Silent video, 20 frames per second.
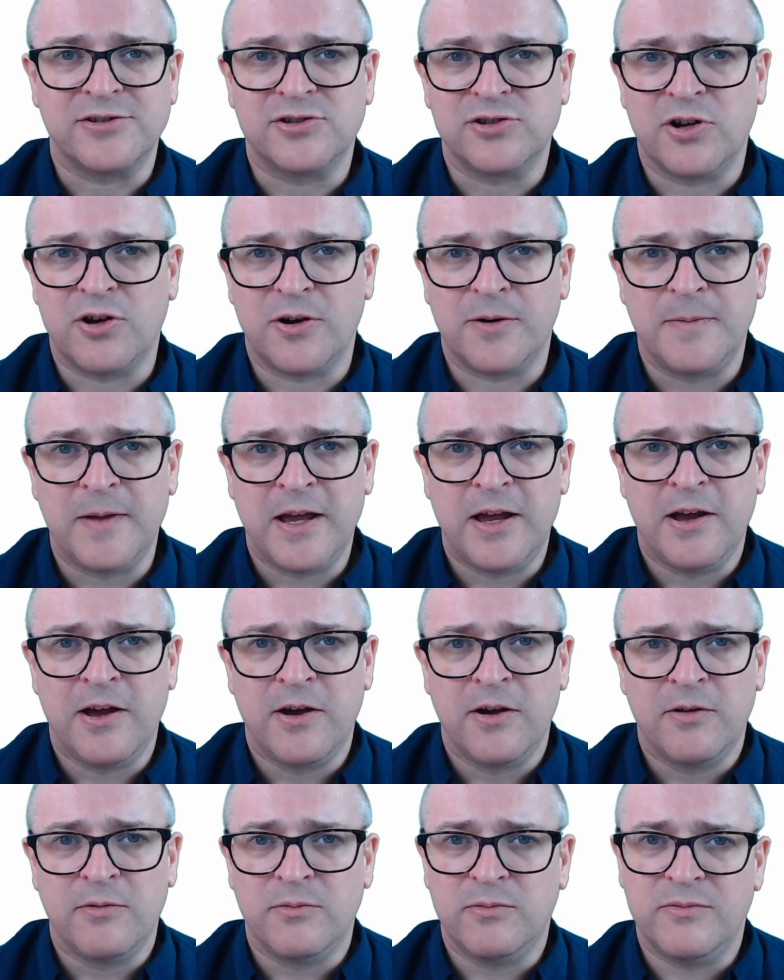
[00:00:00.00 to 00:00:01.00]
So
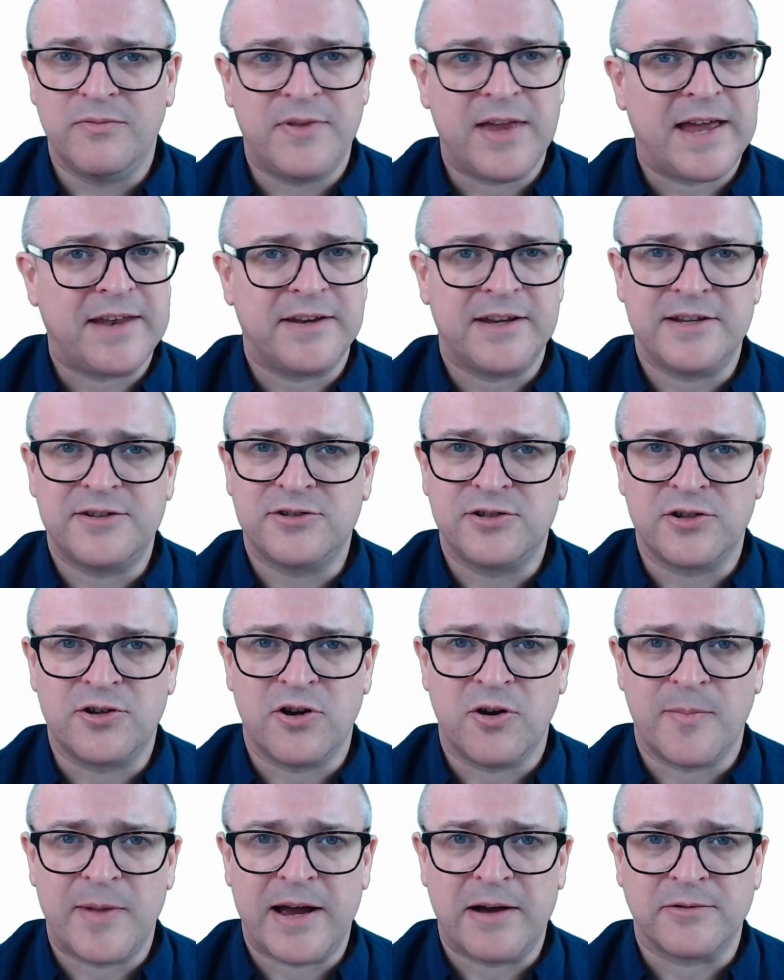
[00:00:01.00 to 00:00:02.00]
that needs to
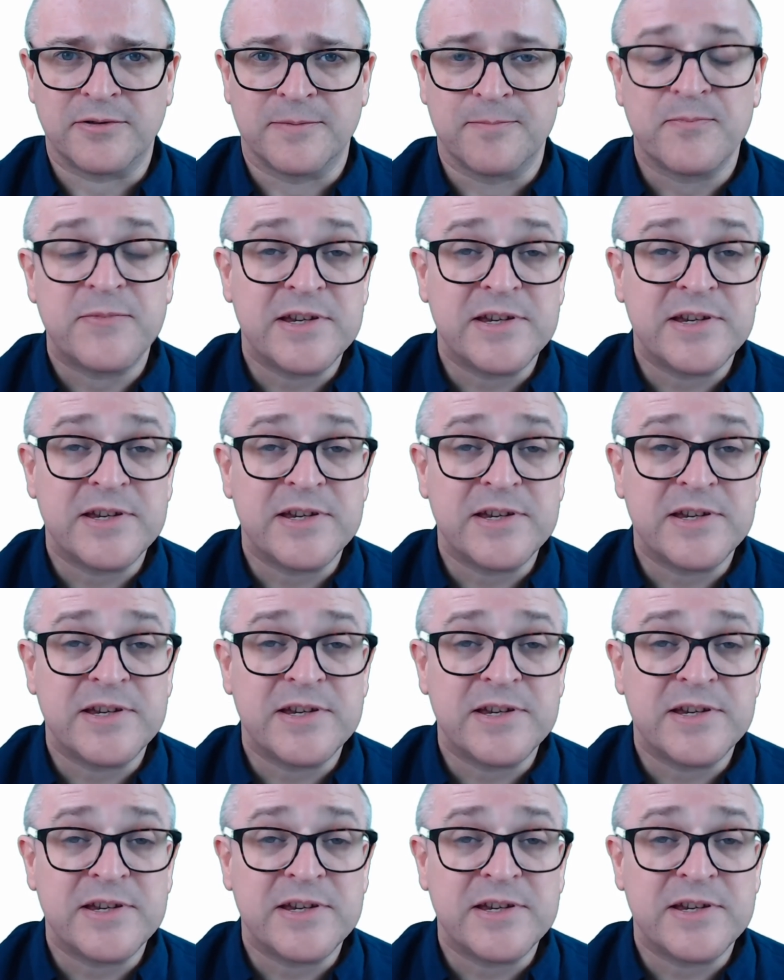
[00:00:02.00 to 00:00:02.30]
come out.